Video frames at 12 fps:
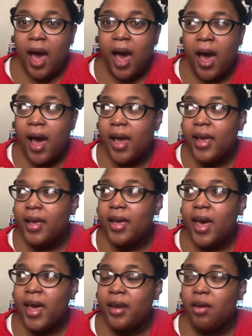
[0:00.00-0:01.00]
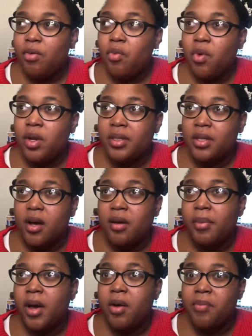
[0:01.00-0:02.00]
I kind of want to talk
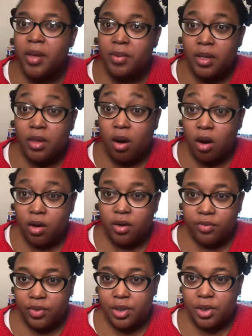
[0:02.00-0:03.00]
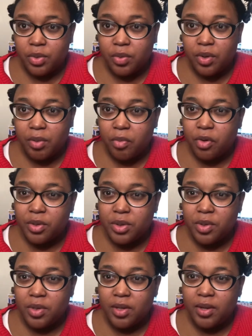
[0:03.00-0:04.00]
about maybe the heart of the story more
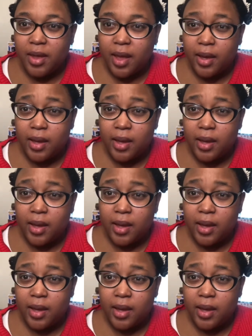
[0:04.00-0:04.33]
so than like